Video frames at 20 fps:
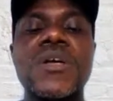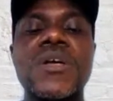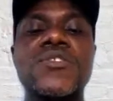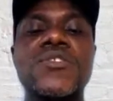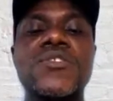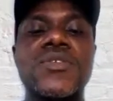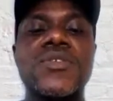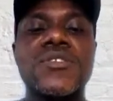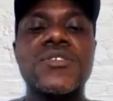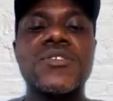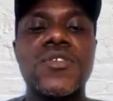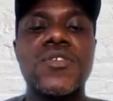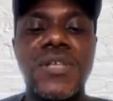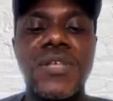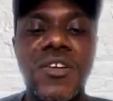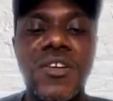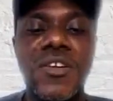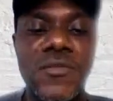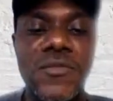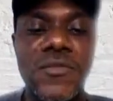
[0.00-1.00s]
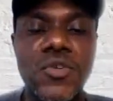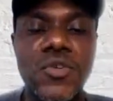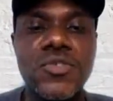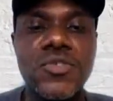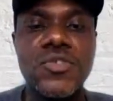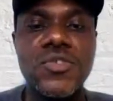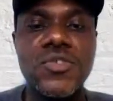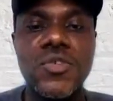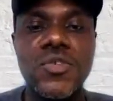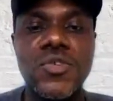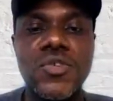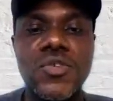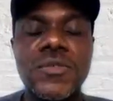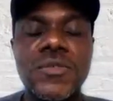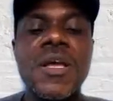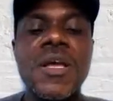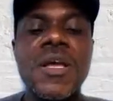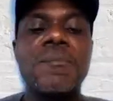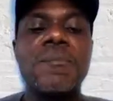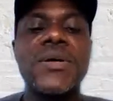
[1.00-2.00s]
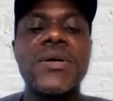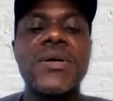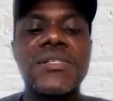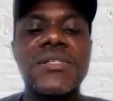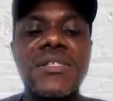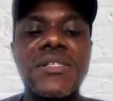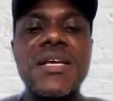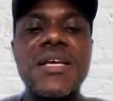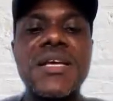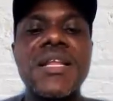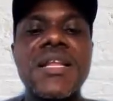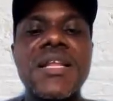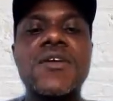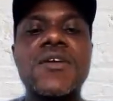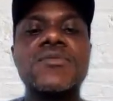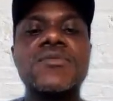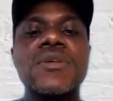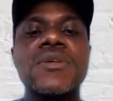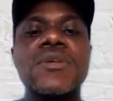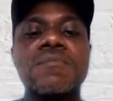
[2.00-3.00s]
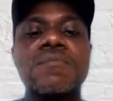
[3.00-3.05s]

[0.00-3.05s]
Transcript: to the Sultan of Sokoto, but they now